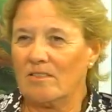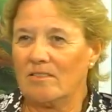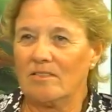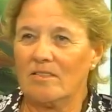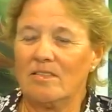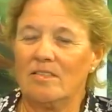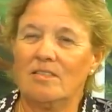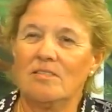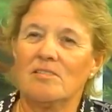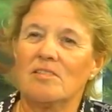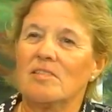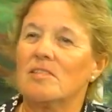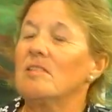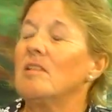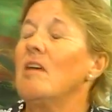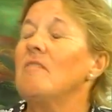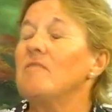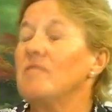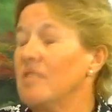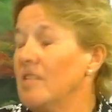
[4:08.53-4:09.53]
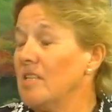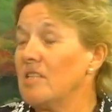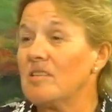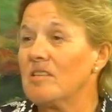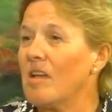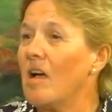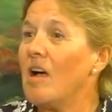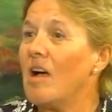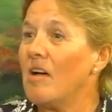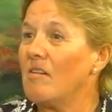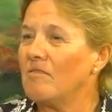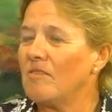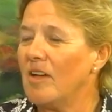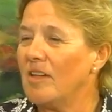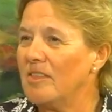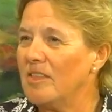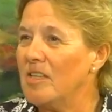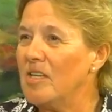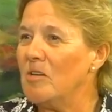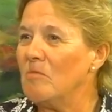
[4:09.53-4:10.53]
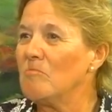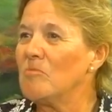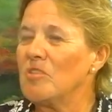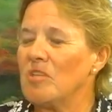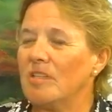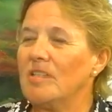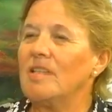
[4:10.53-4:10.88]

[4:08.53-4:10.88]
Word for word: you know, slept this off on them, so mm-hmm.